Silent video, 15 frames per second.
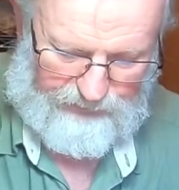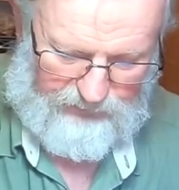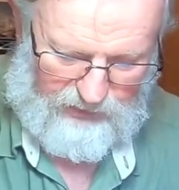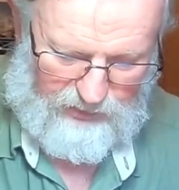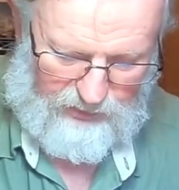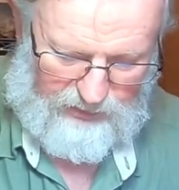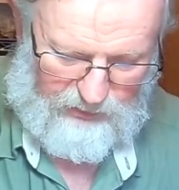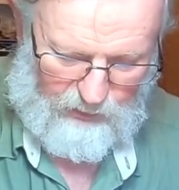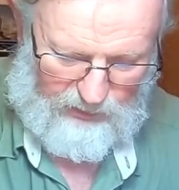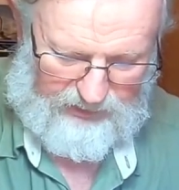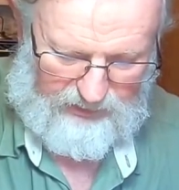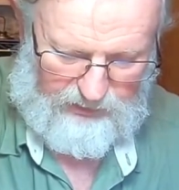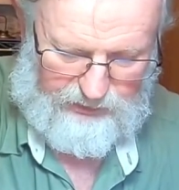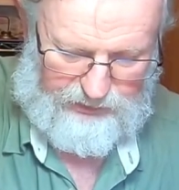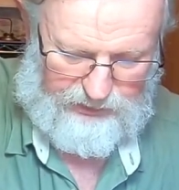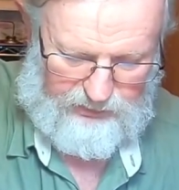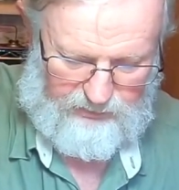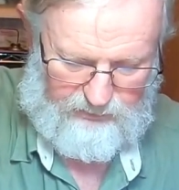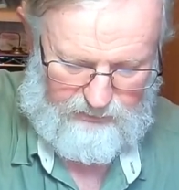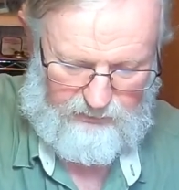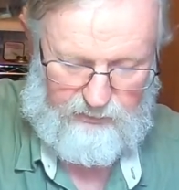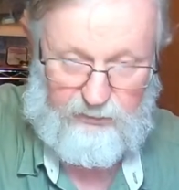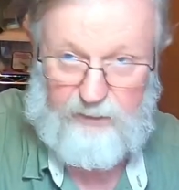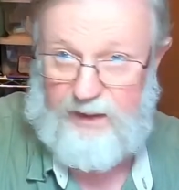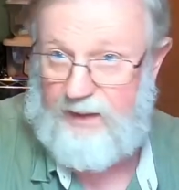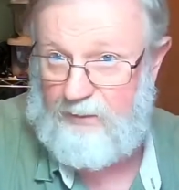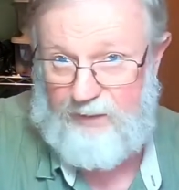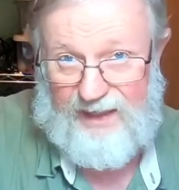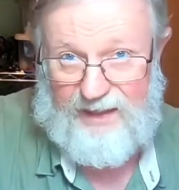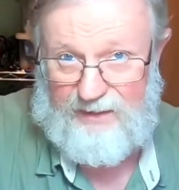during the winters. Not a
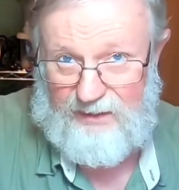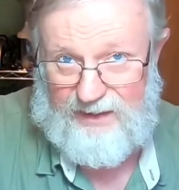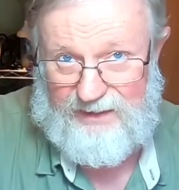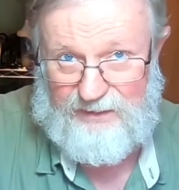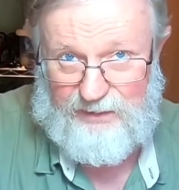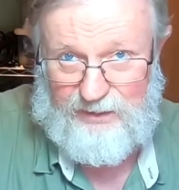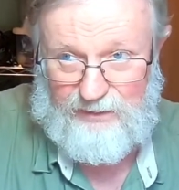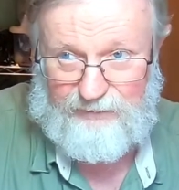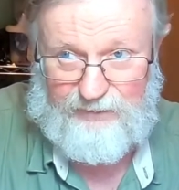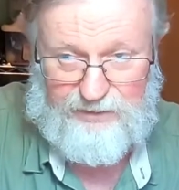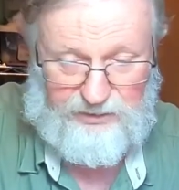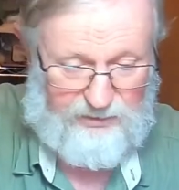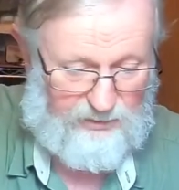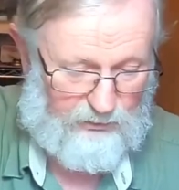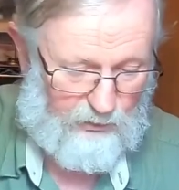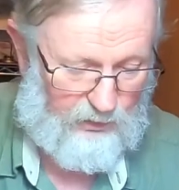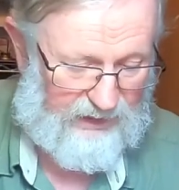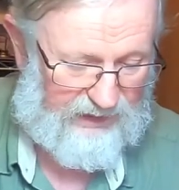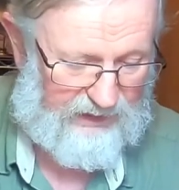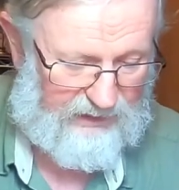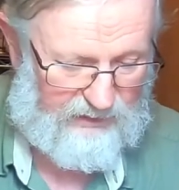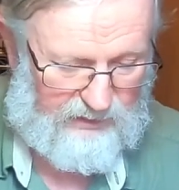bad idea if it's going to rain,